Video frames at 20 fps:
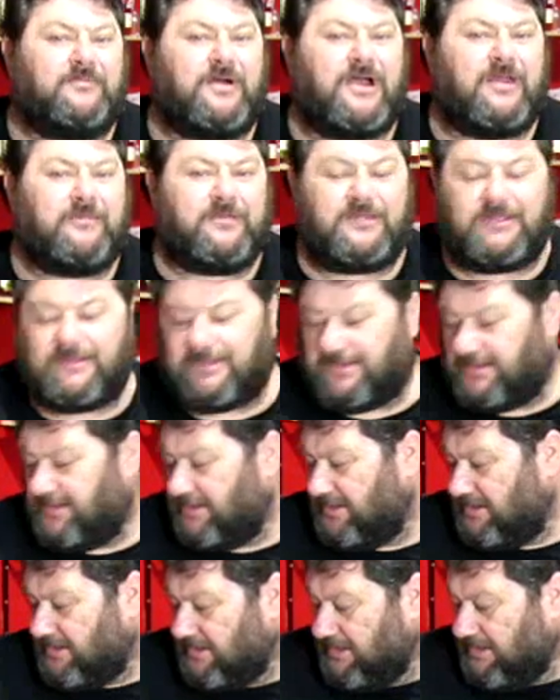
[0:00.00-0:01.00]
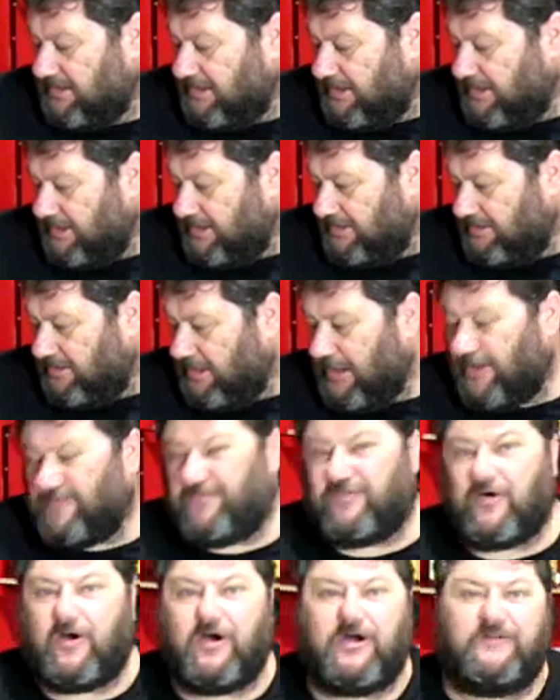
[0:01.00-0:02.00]
maybe low
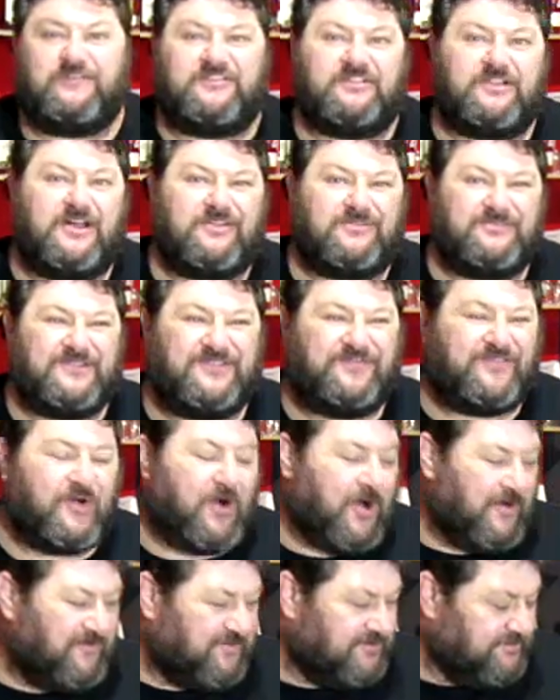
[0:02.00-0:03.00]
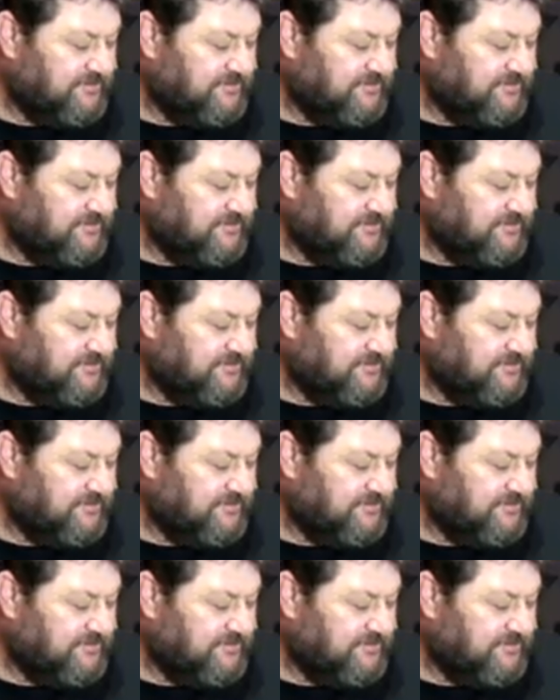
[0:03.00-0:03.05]
fives, low to mid fives,